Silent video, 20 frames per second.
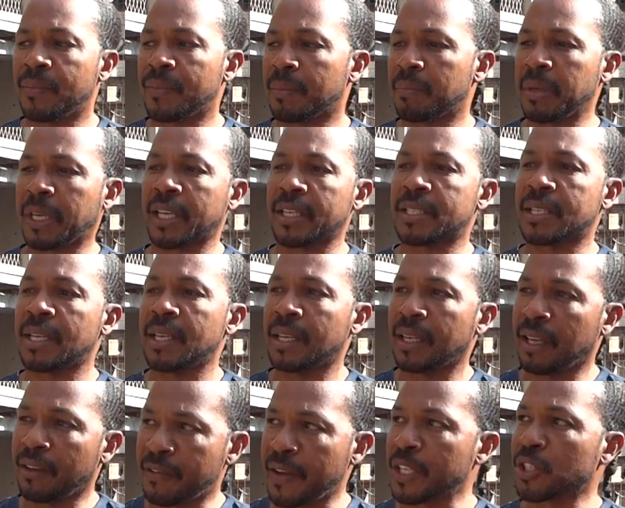Because
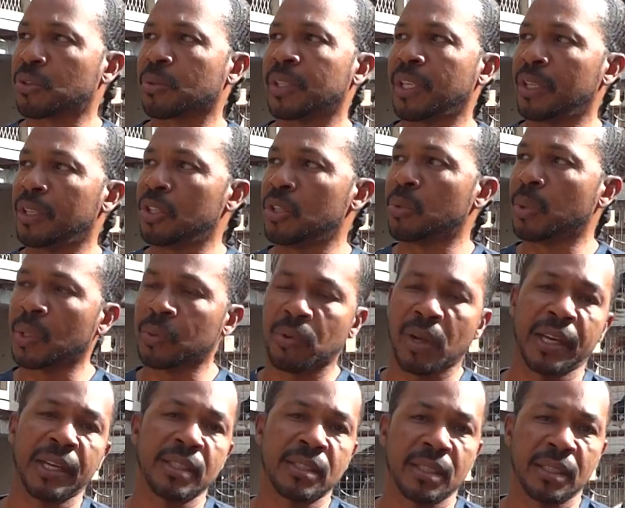eventually you will
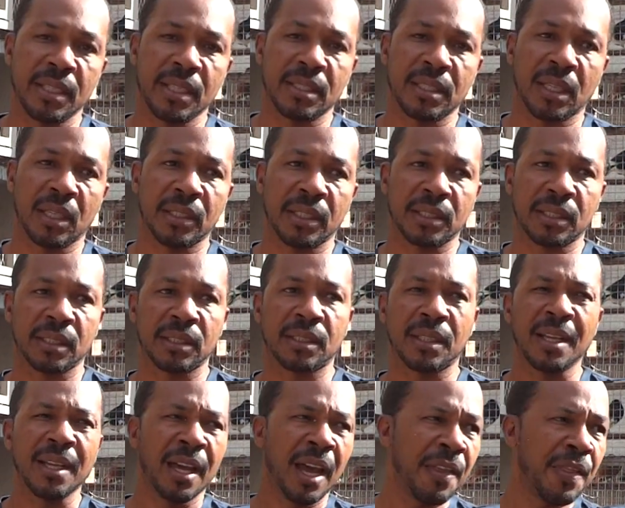run into these illnesses,
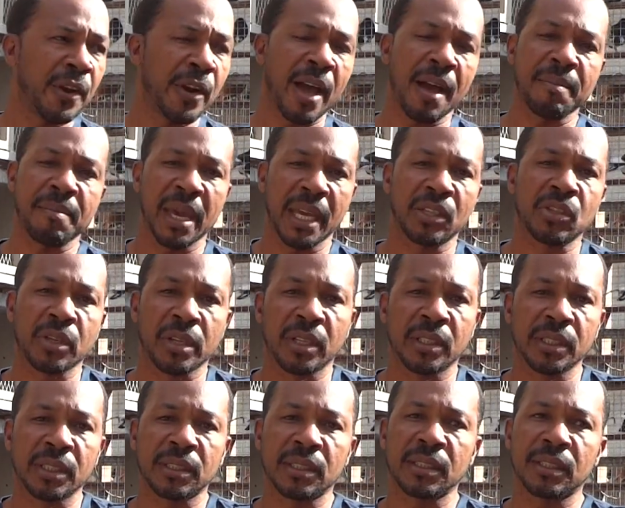and they're not major
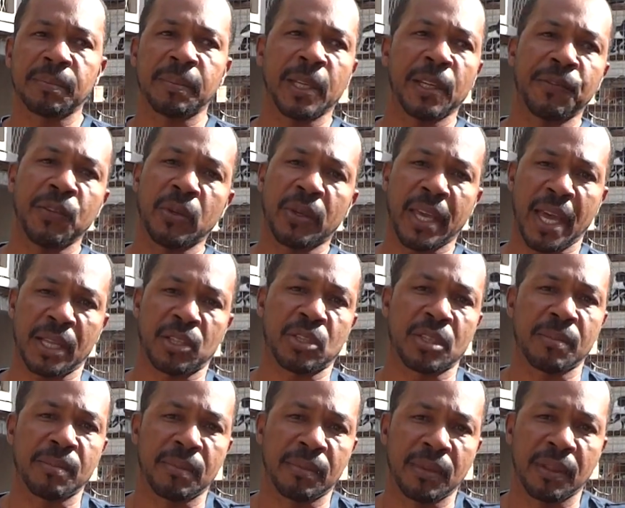illnesses, but if you catch
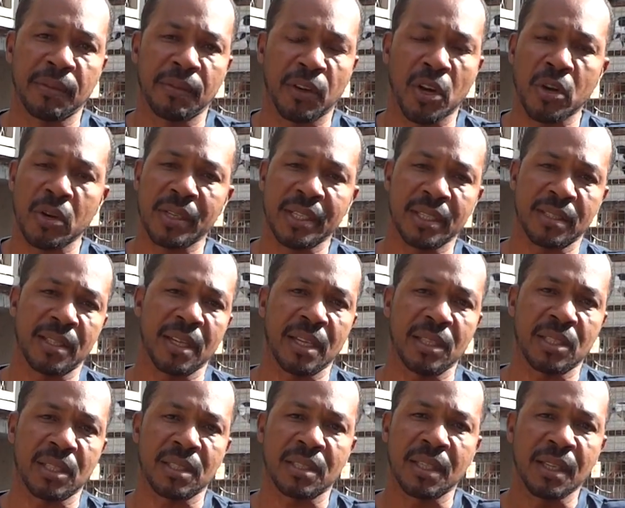them in the early
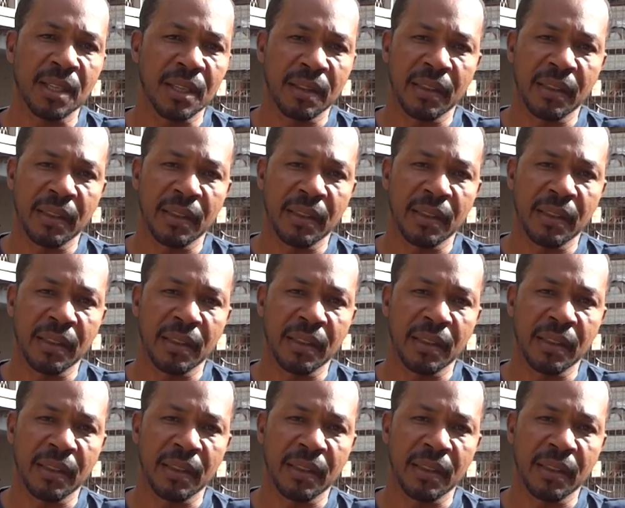stages,